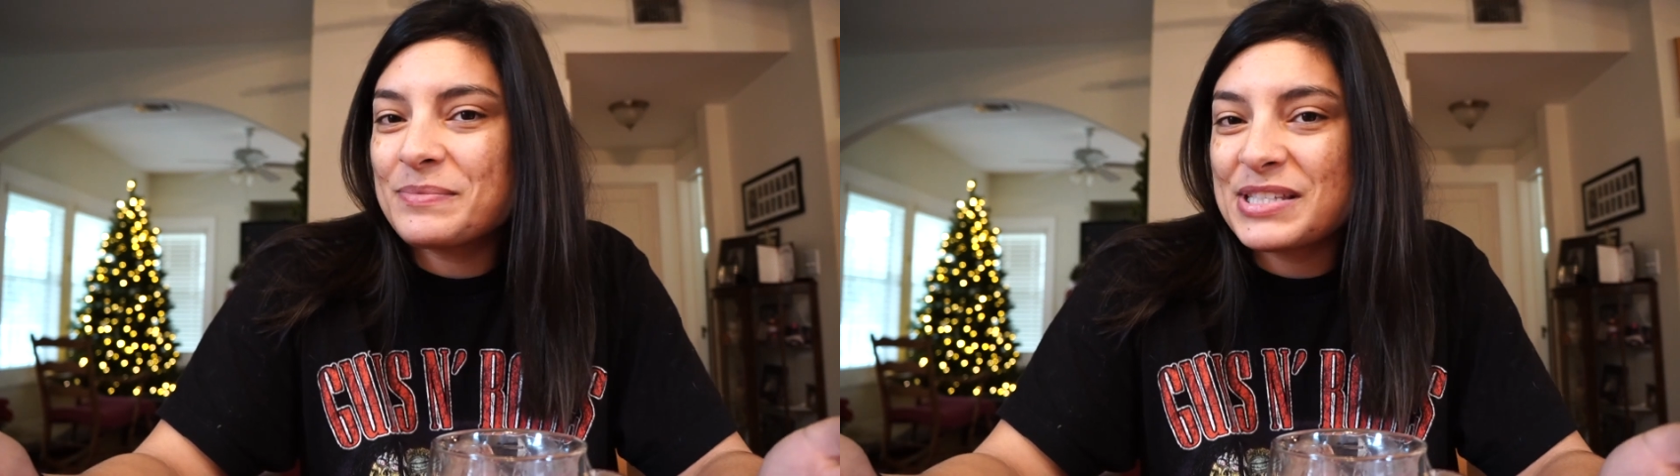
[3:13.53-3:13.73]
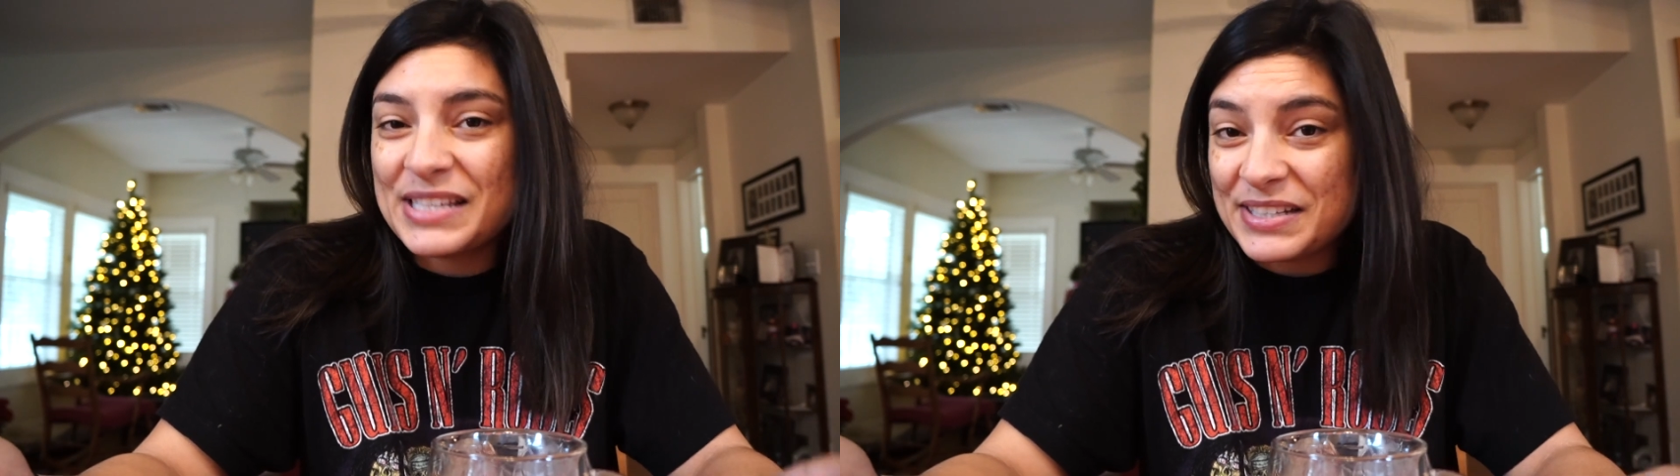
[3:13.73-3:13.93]

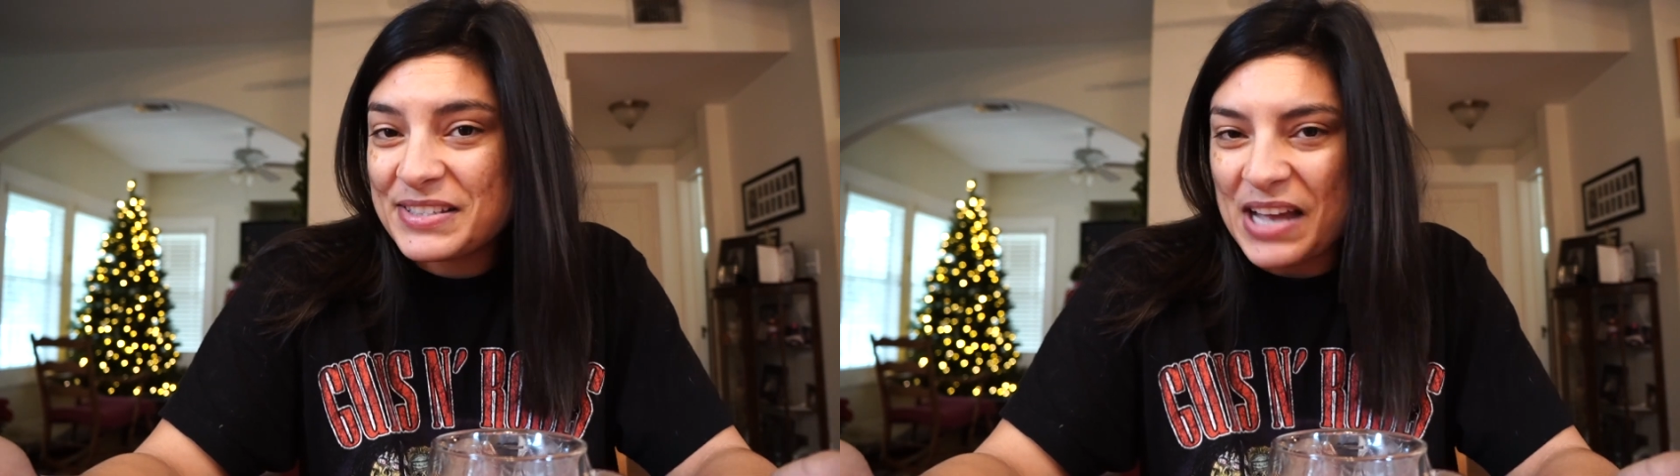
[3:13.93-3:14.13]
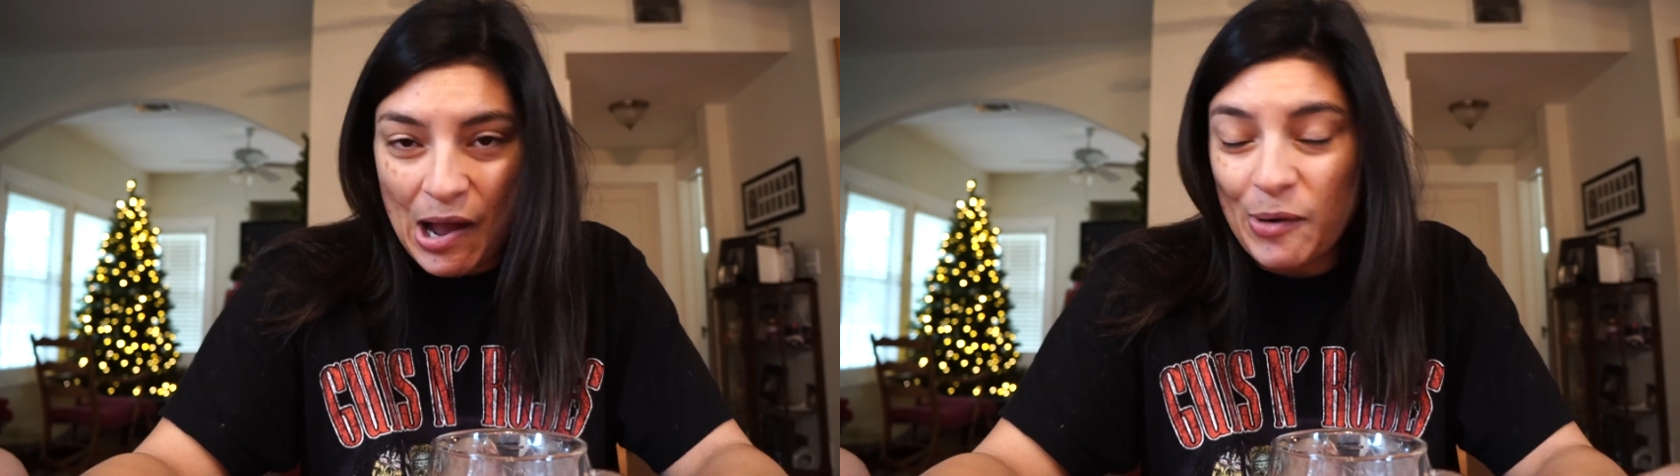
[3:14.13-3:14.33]

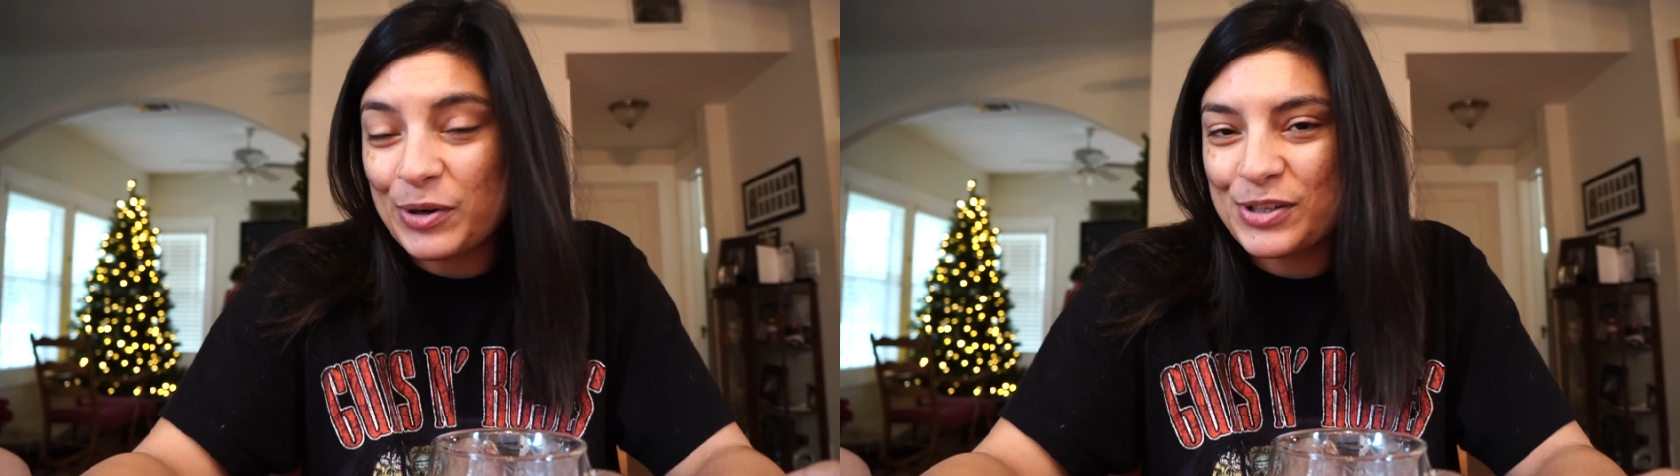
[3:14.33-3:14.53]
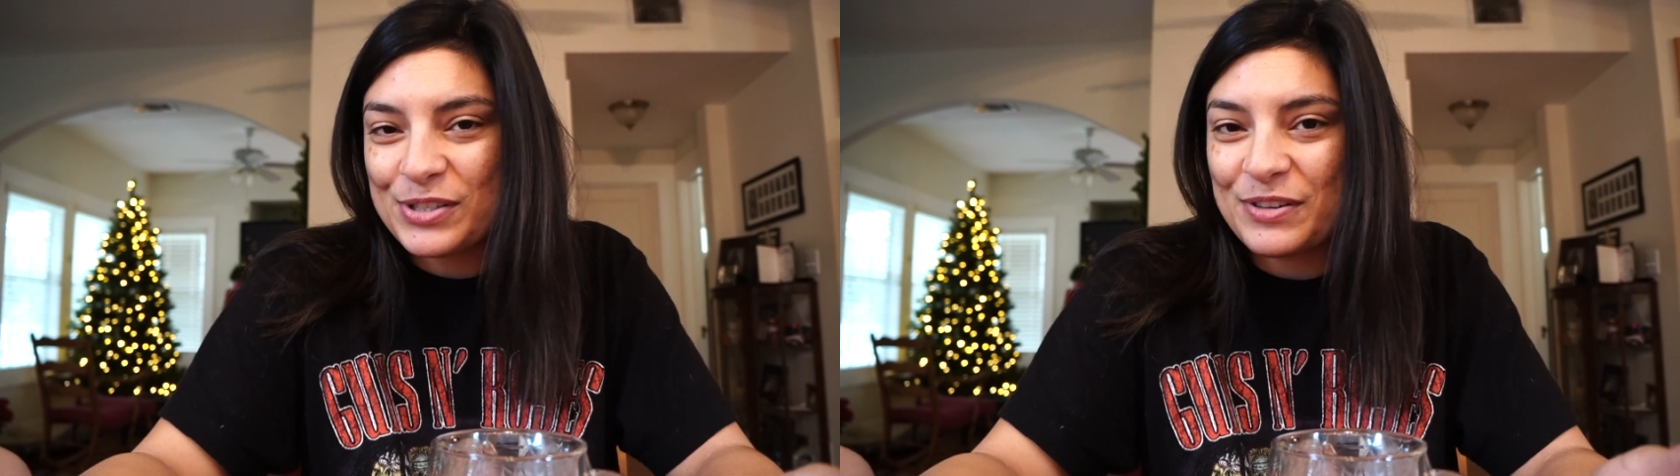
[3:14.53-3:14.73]
six
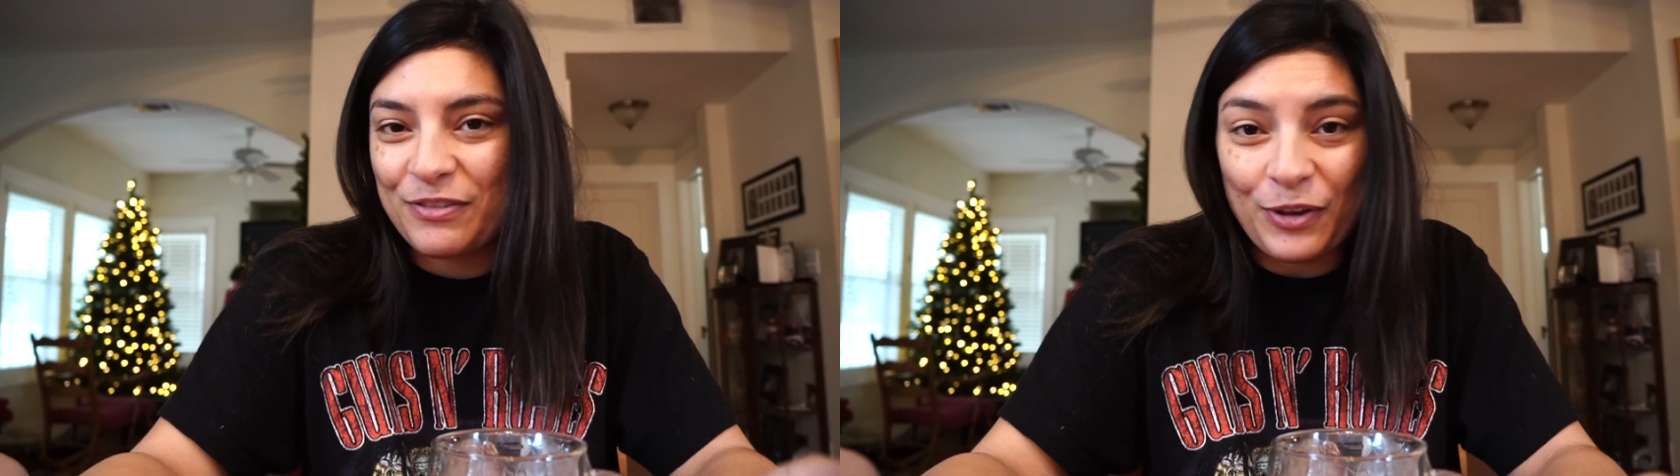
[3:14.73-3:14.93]
hours to